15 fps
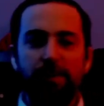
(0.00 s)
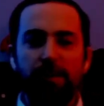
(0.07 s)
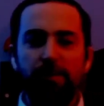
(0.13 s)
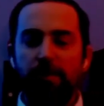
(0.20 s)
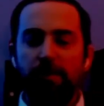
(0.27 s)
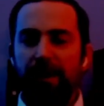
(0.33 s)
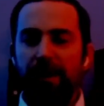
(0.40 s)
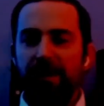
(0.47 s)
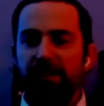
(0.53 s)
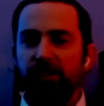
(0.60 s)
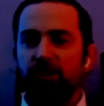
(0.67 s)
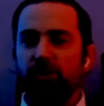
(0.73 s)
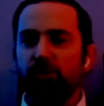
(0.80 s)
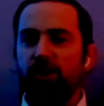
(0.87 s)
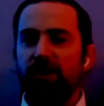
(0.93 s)
people paint
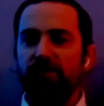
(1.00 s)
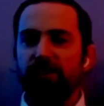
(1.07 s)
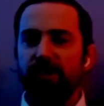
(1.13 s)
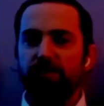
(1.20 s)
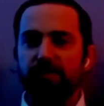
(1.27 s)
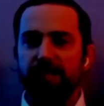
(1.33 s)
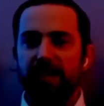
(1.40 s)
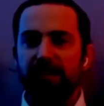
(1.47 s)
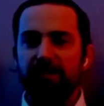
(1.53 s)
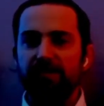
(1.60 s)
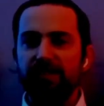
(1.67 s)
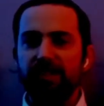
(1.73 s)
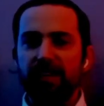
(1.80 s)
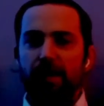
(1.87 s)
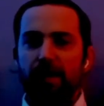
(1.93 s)
and draw for
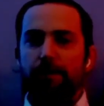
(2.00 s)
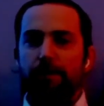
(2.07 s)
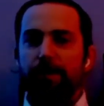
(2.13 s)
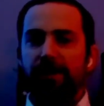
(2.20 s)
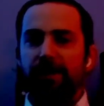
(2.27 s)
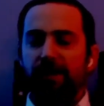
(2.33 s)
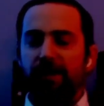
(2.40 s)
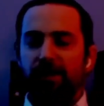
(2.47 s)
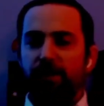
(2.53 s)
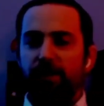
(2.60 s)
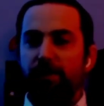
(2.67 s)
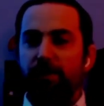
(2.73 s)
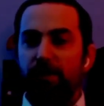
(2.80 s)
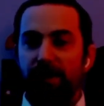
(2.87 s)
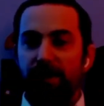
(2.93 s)
themselves, but the
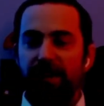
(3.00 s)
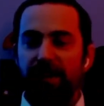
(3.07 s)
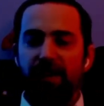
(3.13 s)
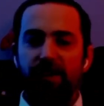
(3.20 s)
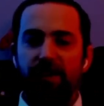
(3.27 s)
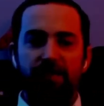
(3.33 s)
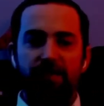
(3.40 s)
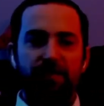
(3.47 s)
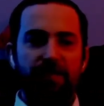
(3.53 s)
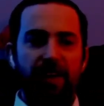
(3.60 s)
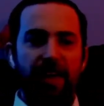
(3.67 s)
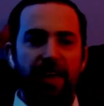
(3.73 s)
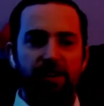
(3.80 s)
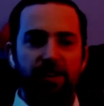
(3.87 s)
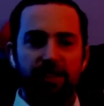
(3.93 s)
point of
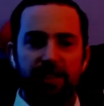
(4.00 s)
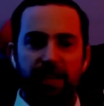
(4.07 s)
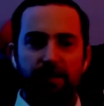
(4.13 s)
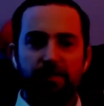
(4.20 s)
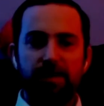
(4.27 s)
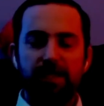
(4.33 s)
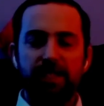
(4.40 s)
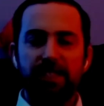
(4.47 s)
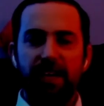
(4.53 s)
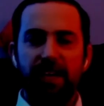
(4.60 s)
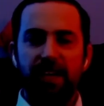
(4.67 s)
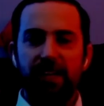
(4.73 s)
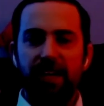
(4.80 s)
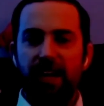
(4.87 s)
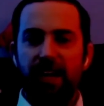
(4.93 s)
entertainment
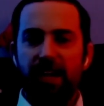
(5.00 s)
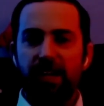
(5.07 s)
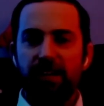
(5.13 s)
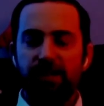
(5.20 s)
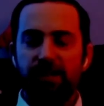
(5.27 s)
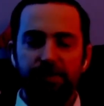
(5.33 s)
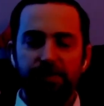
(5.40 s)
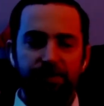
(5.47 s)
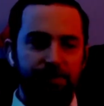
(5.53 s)
design and